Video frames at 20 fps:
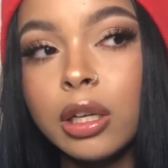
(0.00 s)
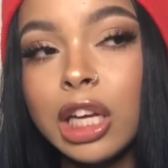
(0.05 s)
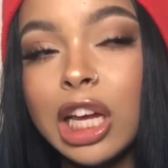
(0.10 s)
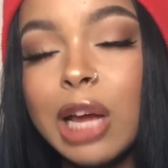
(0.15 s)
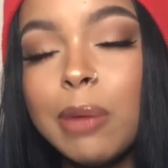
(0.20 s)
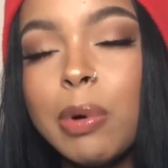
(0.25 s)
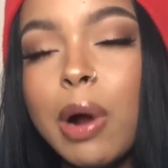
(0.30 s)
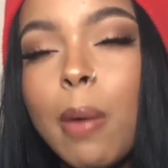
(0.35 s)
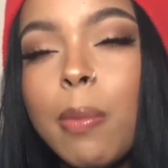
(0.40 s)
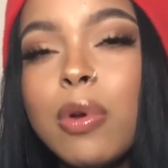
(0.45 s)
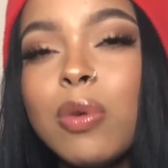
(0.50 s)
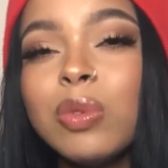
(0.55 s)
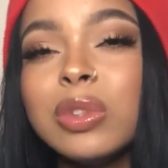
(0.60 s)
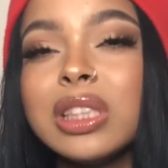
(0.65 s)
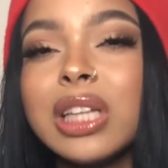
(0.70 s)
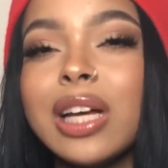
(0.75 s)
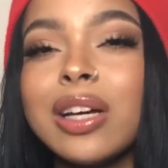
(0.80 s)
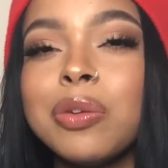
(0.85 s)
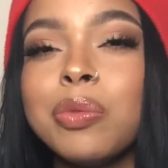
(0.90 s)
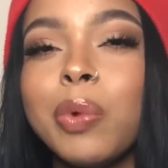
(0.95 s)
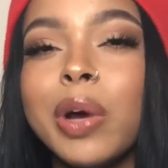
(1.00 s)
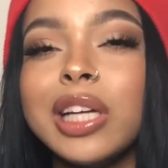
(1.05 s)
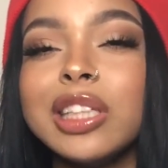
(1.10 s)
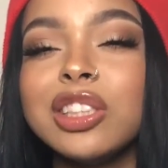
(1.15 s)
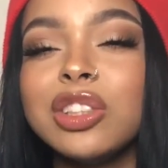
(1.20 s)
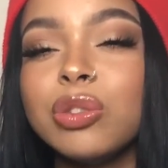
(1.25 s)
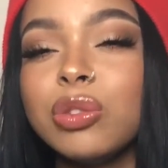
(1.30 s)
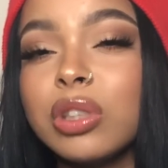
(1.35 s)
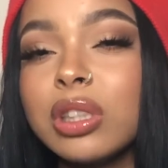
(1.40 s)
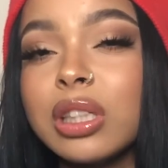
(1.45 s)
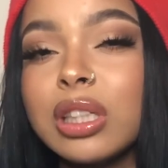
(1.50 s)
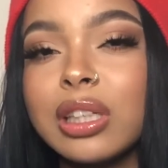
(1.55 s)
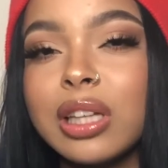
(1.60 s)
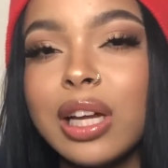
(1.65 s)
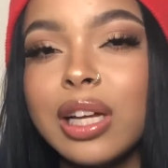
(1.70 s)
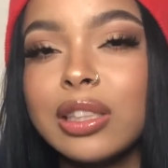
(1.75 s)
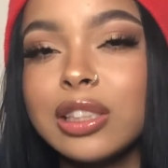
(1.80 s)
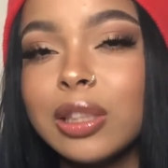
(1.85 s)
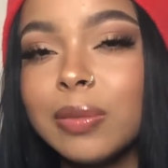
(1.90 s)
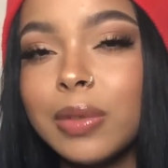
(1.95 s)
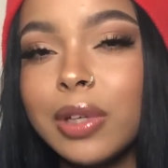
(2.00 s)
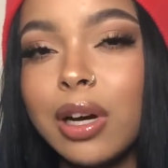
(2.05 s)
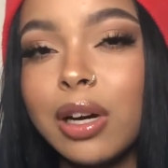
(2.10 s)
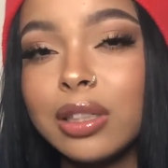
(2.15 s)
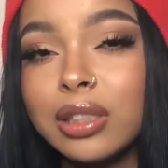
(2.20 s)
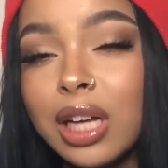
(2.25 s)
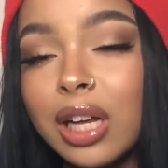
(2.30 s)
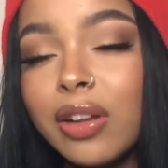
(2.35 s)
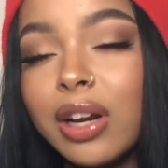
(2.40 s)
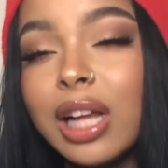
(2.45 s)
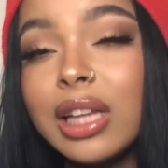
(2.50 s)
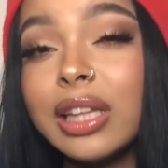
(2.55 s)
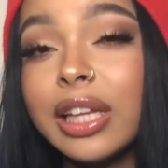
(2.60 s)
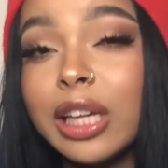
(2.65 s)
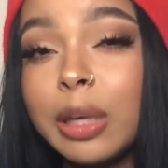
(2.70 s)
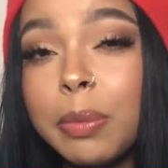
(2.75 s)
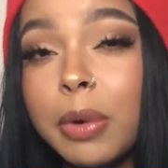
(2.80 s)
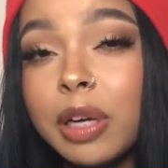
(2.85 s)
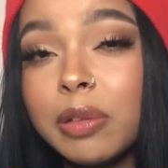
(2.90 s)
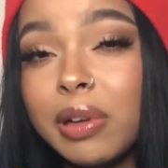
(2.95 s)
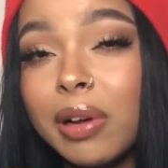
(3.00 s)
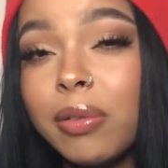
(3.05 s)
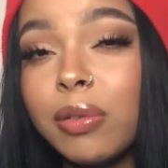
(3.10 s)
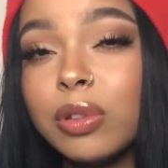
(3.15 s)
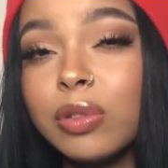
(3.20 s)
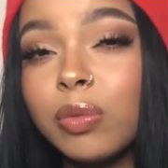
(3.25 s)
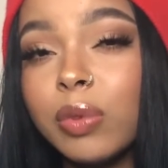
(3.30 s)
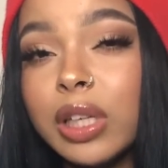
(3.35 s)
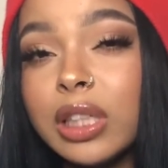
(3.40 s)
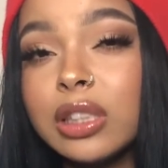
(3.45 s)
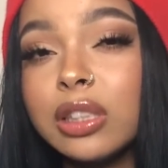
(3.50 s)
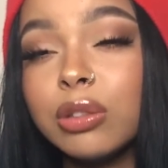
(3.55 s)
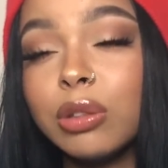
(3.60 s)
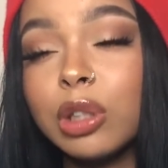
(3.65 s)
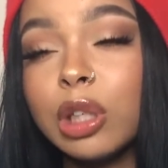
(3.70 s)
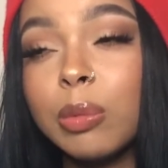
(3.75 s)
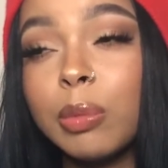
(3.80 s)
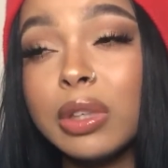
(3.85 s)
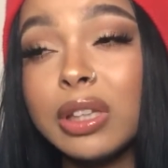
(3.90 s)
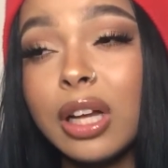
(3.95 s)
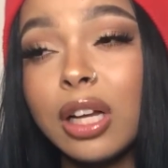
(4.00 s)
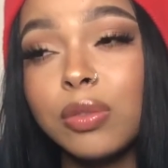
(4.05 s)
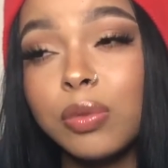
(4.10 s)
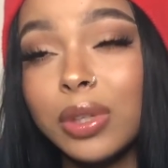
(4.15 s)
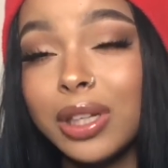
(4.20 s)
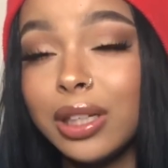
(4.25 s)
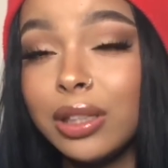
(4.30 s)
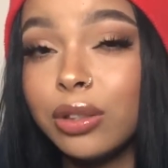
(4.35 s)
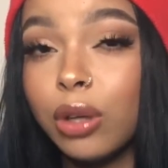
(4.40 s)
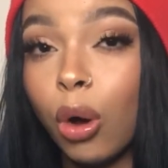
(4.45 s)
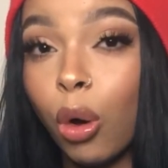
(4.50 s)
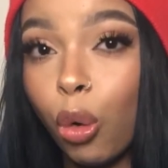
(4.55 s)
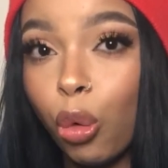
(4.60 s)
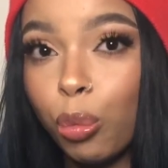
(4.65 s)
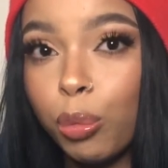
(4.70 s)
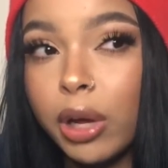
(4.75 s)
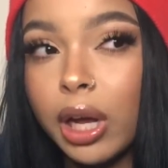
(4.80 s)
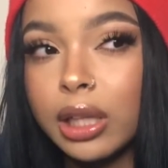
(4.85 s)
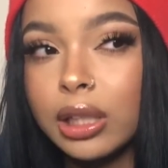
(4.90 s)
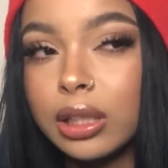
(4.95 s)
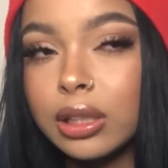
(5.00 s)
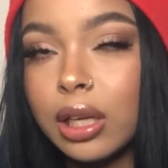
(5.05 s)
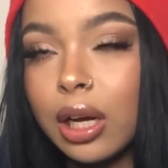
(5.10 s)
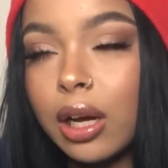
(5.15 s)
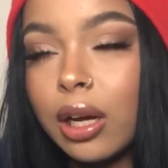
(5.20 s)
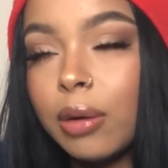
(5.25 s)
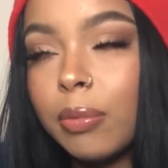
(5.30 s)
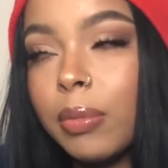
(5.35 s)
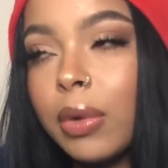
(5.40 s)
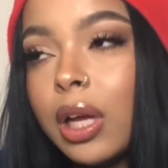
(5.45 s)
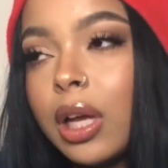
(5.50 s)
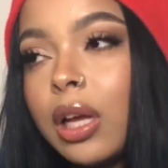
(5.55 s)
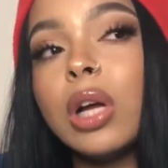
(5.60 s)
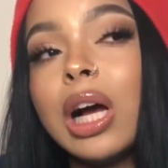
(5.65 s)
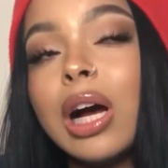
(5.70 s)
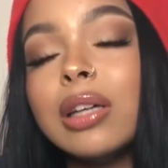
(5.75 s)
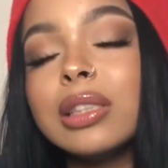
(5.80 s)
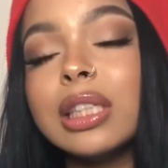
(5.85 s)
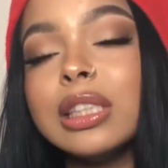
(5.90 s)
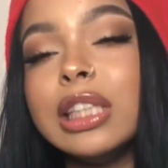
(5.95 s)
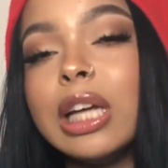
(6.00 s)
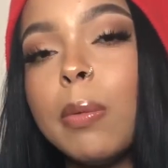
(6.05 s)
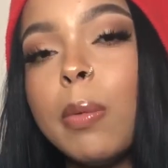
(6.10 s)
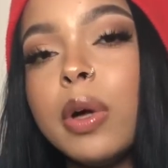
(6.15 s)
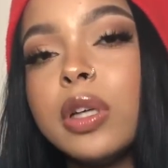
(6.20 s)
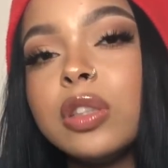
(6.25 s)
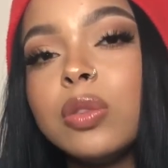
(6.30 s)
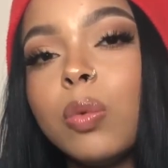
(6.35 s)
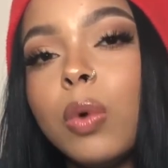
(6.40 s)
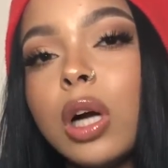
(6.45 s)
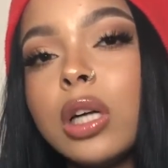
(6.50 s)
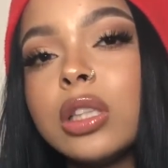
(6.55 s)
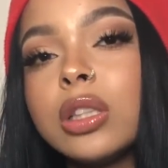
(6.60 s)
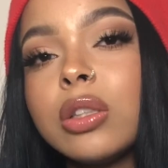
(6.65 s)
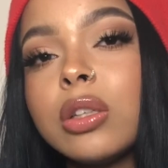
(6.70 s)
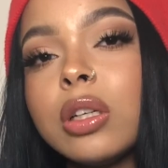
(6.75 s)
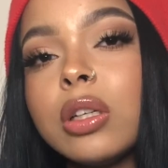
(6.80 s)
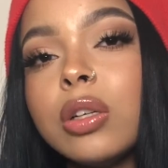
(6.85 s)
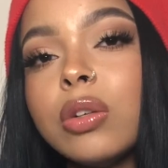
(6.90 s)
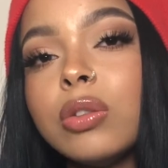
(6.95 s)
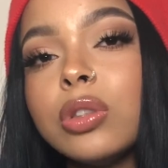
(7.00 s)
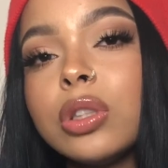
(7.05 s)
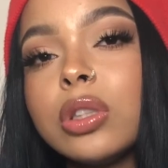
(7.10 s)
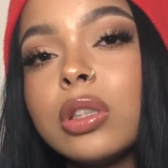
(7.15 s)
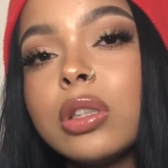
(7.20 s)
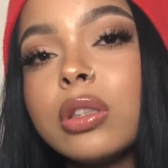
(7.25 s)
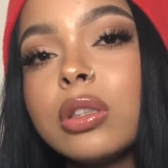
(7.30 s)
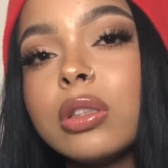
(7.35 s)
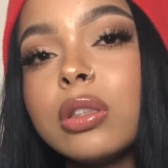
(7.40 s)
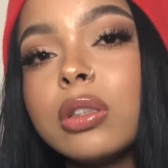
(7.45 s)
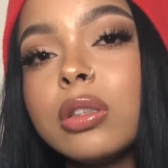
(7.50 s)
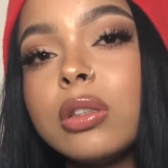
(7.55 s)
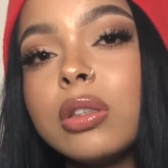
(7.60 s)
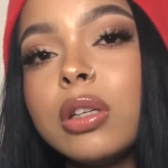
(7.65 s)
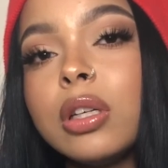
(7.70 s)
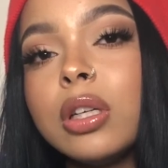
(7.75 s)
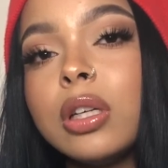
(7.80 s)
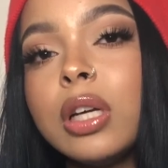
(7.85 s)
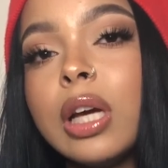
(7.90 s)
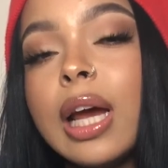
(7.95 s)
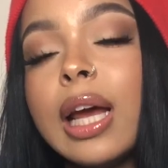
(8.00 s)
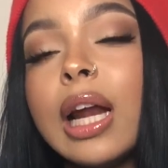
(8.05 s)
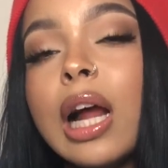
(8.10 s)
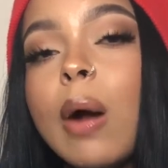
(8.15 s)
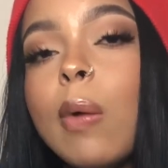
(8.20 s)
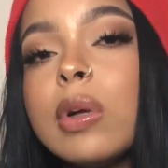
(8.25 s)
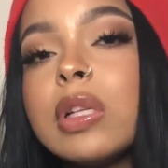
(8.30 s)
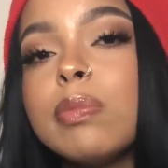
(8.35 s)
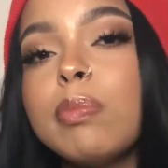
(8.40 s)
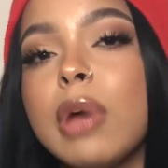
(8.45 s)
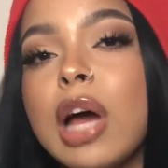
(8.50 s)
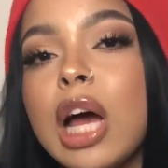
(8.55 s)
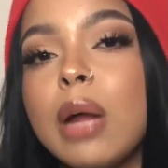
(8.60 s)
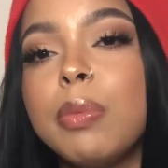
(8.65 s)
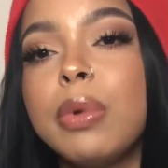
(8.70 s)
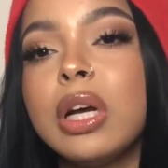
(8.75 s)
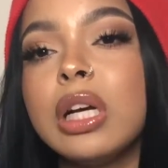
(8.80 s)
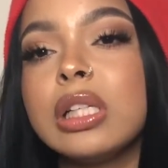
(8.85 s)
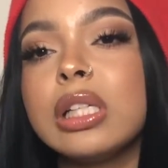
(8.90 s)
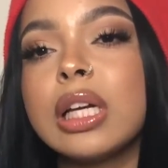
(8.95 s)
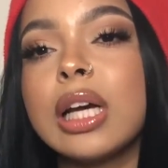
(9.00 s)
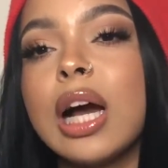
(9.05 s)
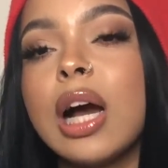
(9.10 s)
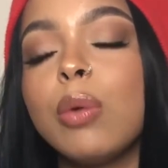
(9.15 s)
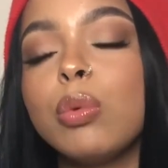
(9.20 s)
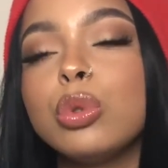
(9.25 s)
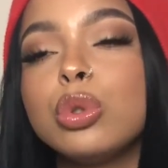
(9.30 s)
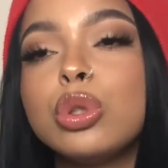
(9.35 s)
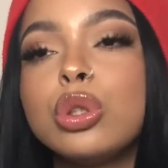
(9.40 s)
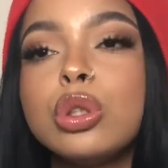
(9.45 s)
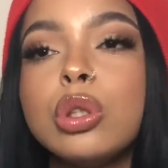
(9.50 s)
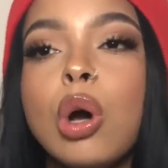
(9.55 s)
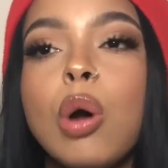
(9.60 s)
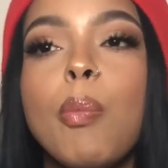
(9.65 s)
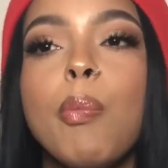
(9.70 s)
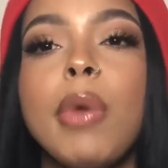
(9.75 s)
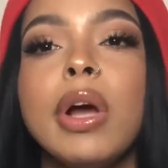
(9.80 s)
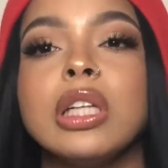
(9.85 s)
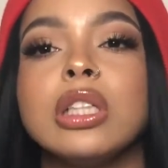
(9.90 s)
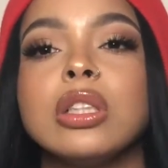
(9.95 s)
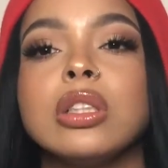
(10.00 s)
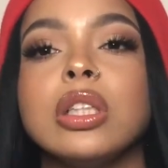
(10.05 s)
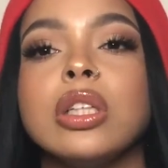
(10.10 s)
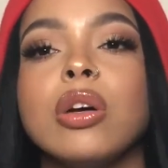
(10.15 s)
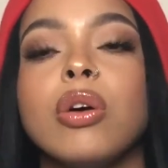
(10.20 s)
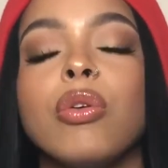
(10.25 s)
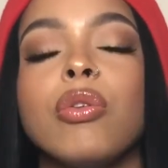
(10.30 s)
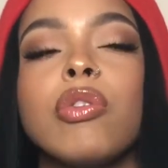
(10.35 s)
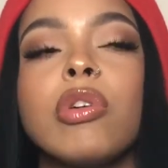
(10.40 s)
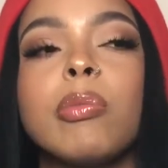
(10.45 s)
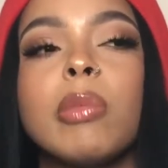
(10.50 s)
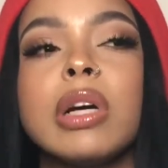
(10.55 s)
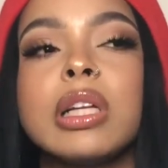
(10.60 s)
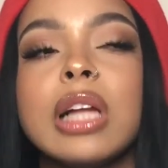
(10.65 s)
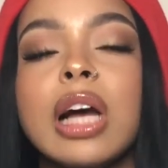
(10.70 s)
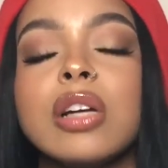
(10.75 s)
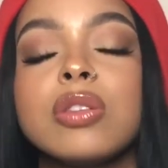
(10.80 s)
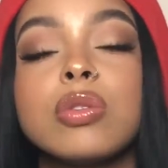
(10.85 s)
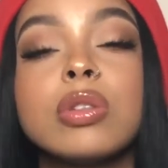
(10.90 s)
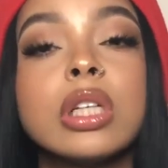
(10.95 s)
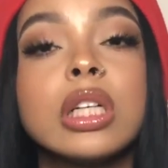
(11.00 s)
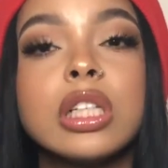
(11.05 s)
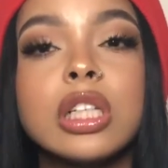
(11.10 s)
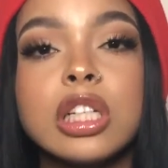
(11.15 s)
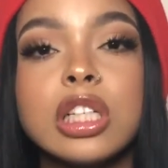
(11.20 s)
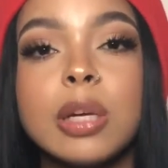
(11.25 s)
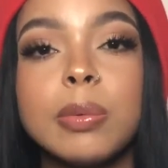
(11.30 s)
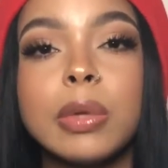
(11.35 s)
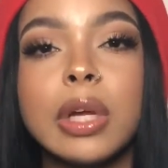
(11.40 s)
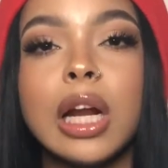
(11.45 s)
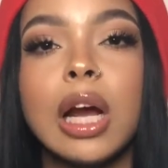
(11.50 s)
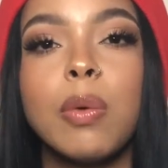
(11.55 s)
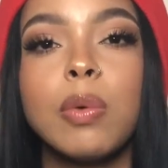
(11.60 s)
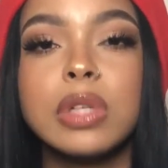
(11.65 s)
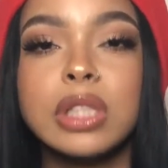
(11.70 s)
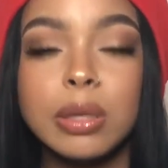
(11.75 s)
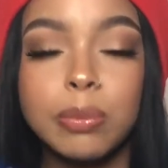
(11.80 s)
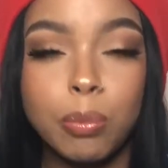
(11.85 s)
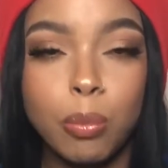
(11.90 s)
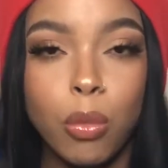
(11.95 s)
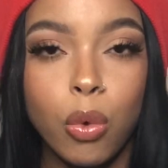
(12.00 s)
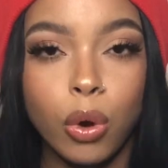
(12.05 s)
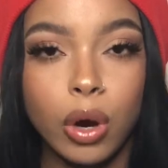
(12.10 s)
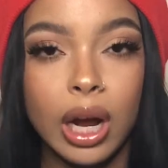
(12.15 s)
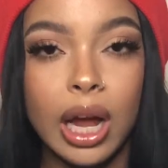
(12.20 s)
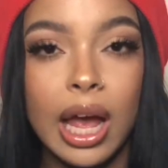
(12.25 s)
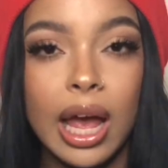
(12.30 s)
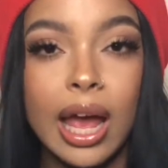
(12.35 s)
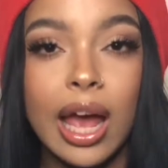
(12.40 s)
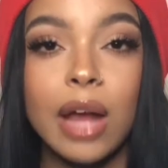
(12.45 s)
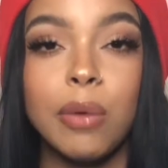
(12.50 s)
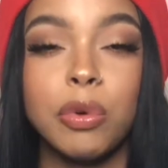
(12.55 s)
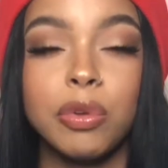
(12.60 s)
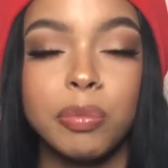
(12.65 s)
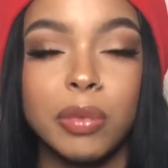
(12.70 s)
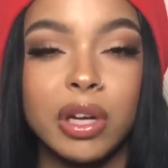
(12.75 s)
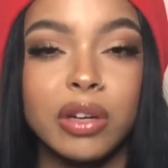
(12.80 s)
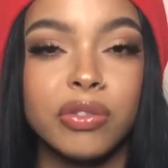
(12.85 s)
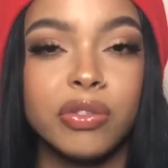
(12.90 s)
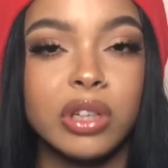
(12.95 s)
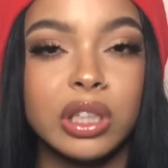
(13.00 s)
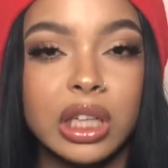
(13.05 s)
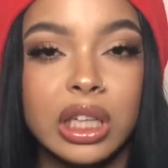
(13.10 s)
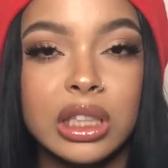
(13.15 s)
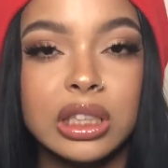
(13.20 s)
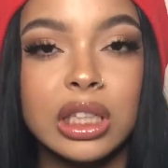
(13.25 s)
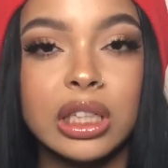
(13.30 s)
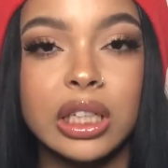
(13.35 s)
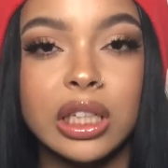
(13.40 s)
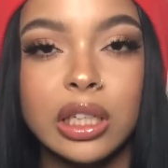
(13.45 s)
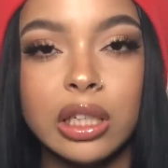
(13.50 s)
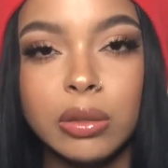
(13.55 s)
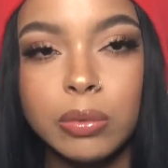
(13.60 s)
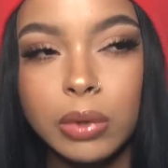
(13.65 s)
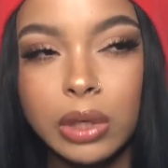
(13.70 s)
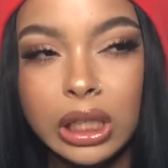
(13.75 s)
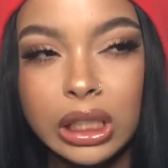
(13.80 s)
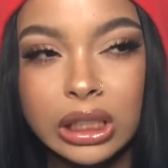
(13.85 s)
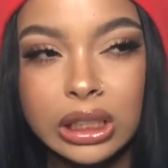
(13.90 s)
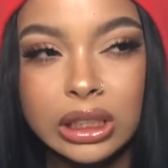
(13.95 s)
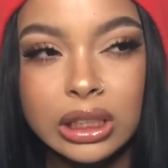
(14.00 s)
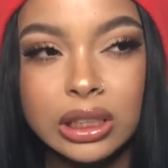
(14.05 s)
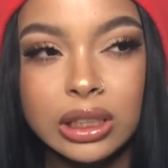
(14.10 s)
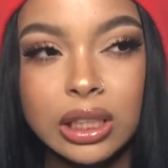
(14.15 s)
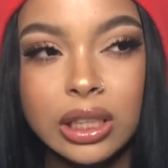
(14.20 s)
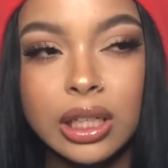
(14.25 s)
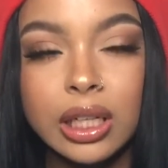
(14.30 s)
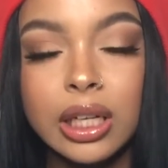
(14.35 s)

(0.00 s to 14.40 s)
It probably was like way sooner than that, to be honest. Now that I think about it, probably was way sooner, but that's what he told me at the time. I was like, damn, I just watched their closure. And I was mad because like I was so mentally over my last relationship that I was more ahead with my feelings than he was.